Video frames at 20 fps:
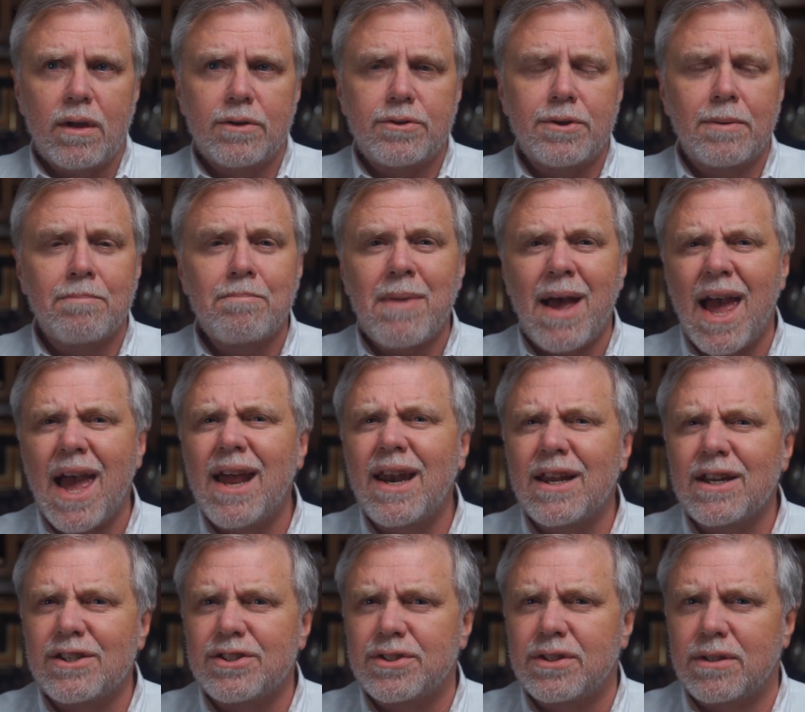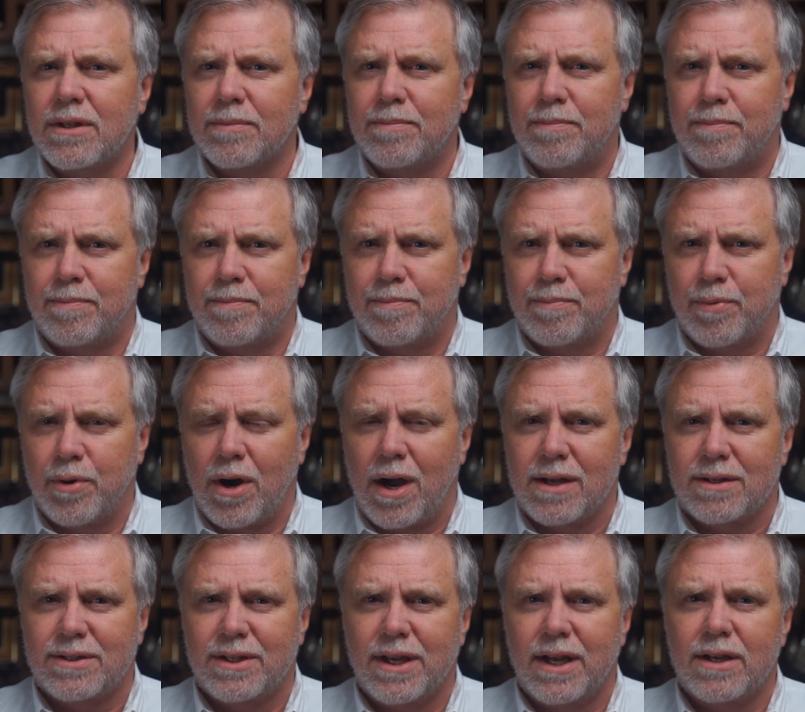to manage the
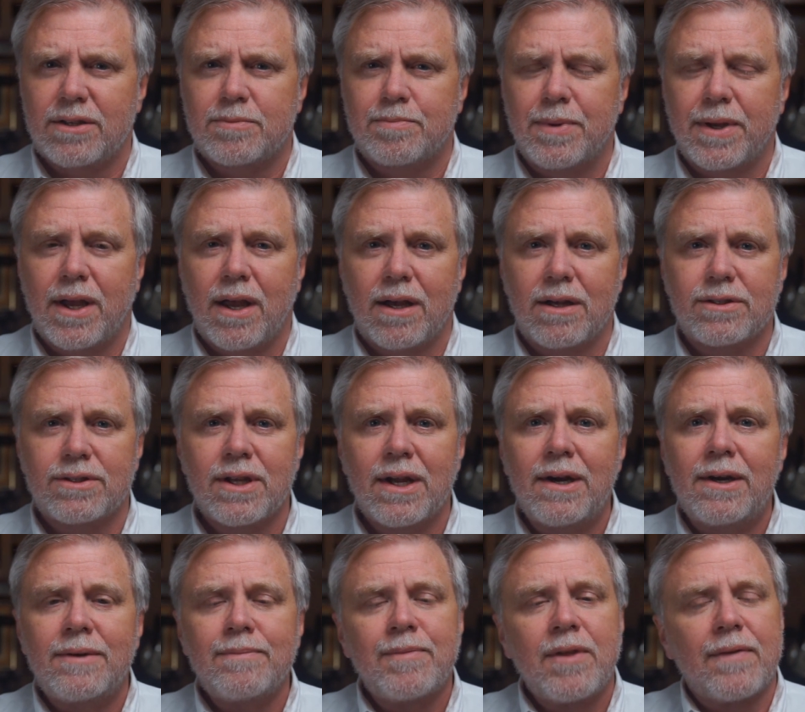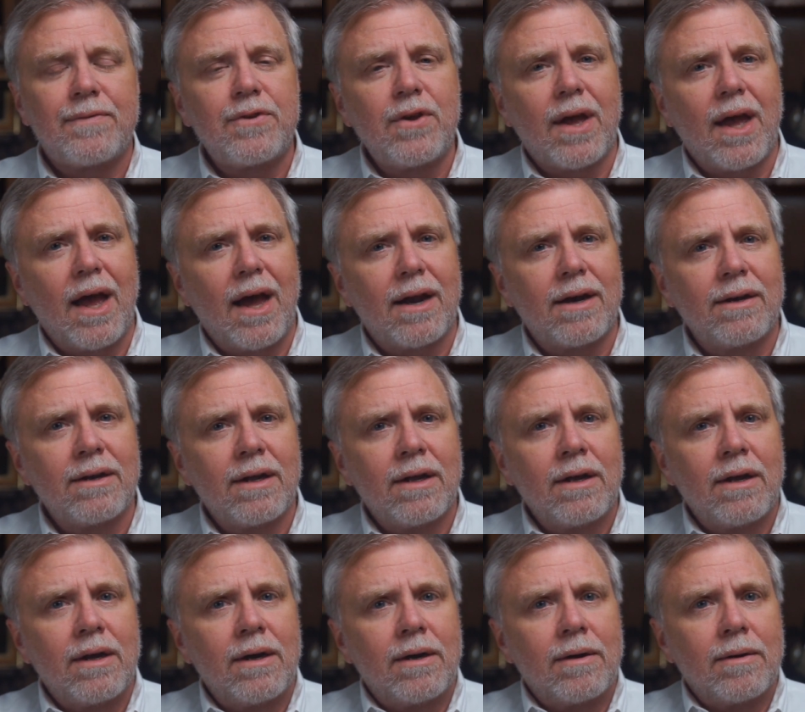process, because if you had
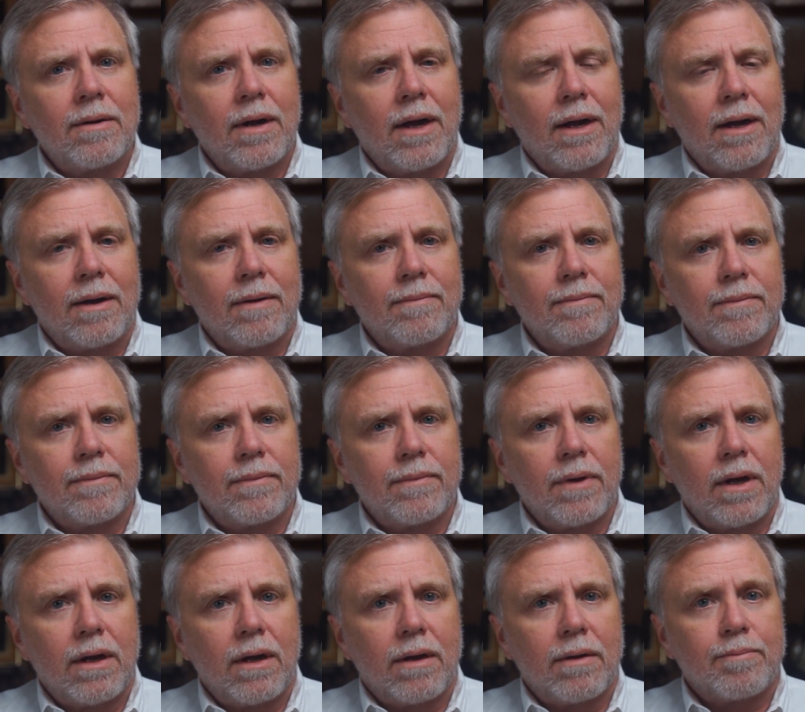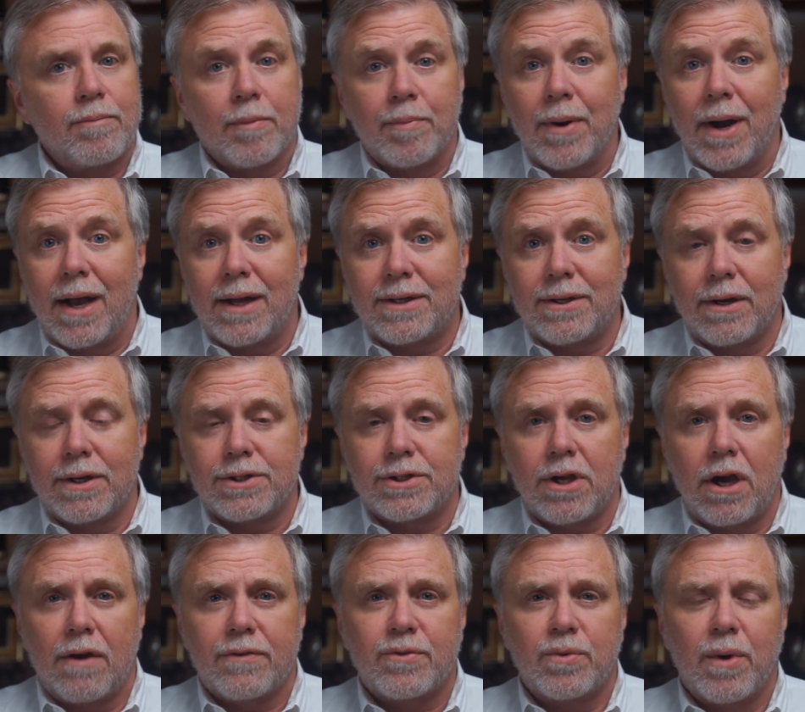proprietary
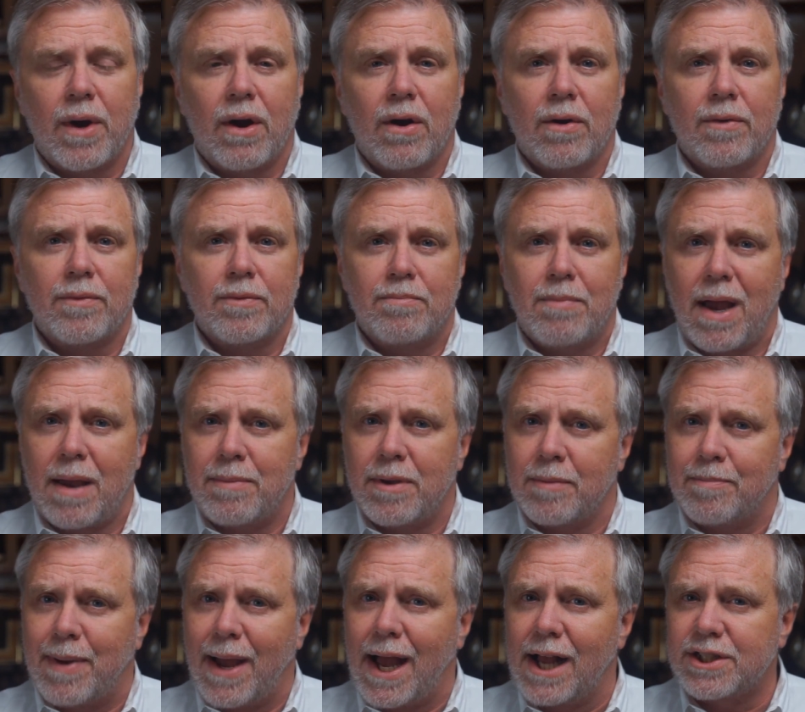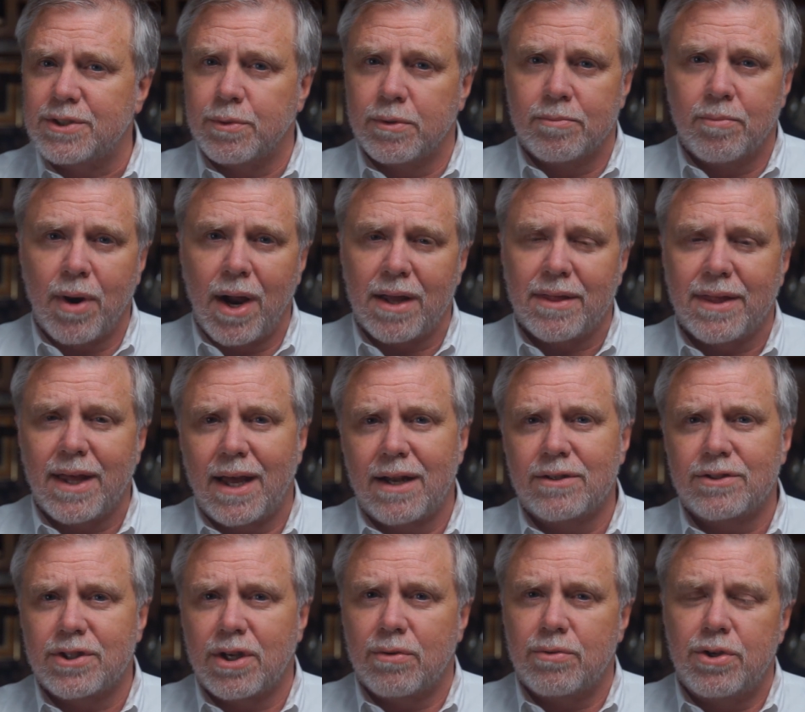software, maybe a patch would break that,
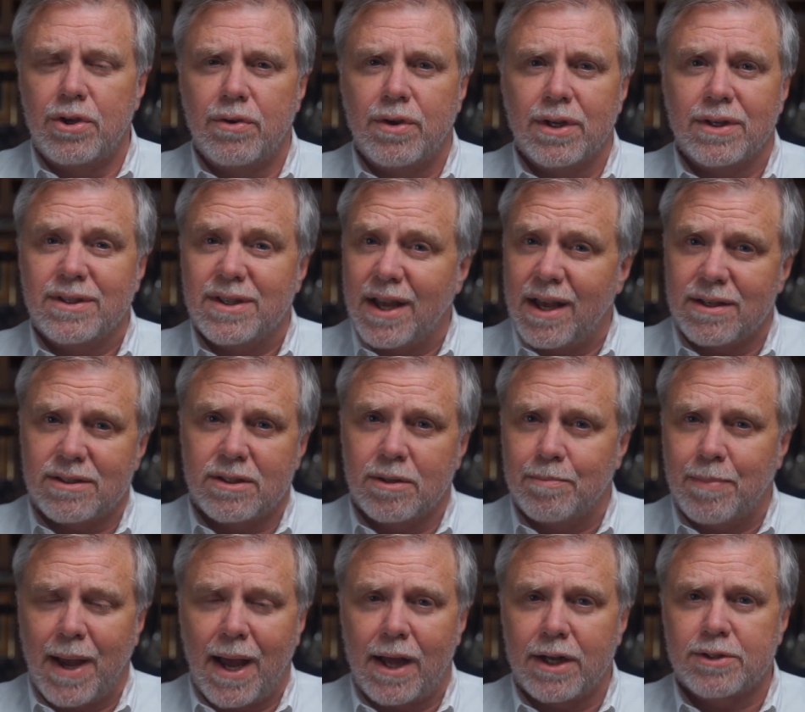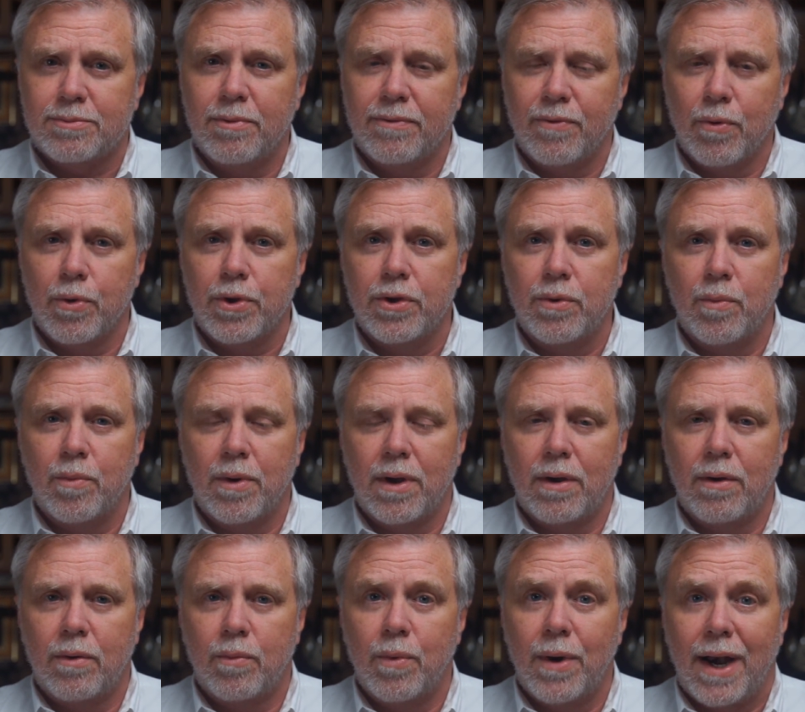and so you could test the patch before you
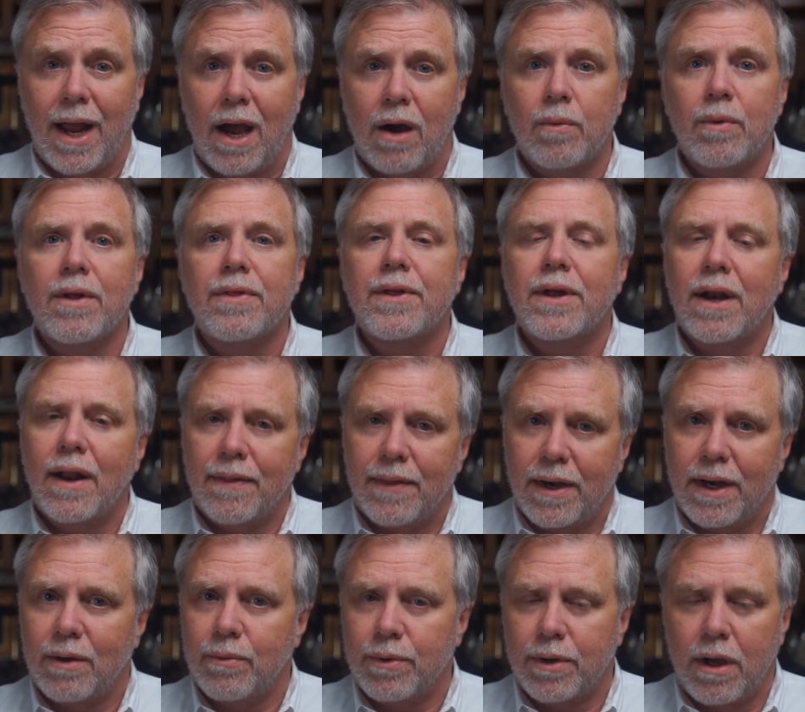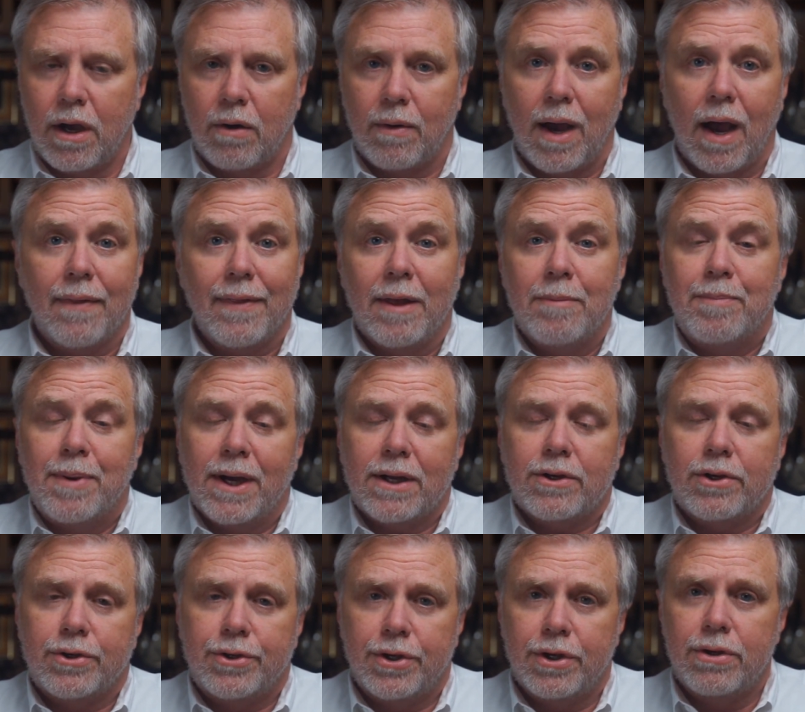went out with it, and then it would go out. And they
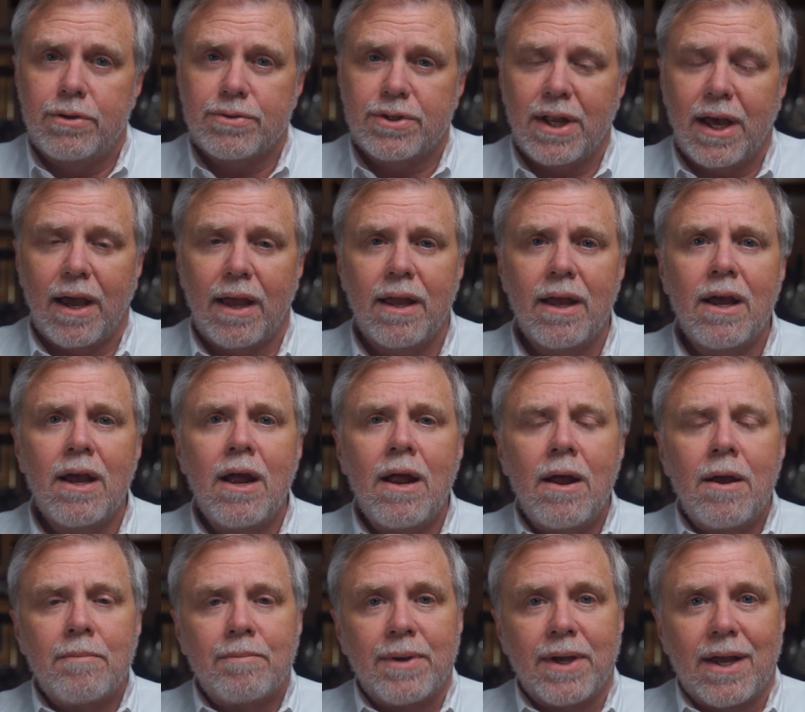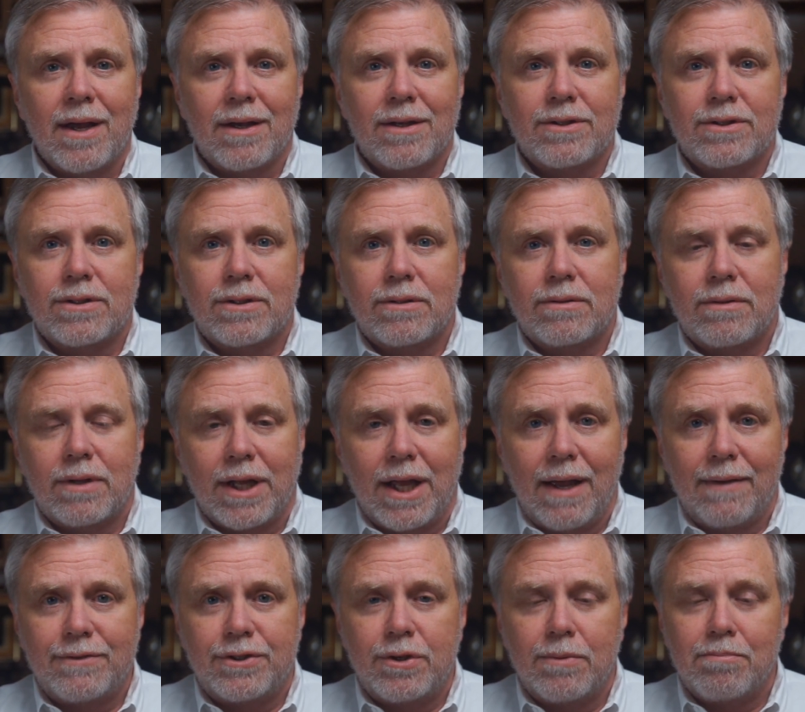picked Tuesday because it
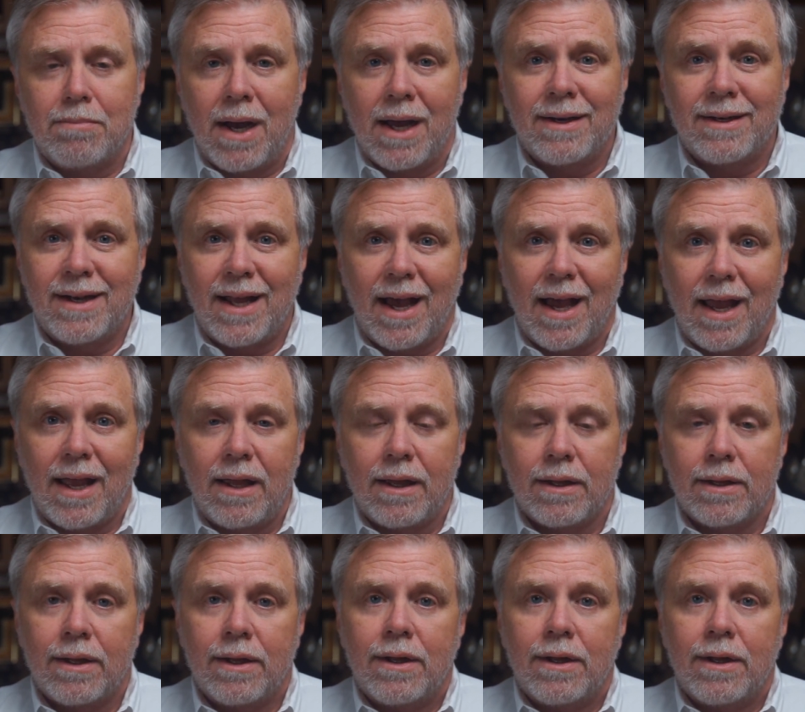gives you Monday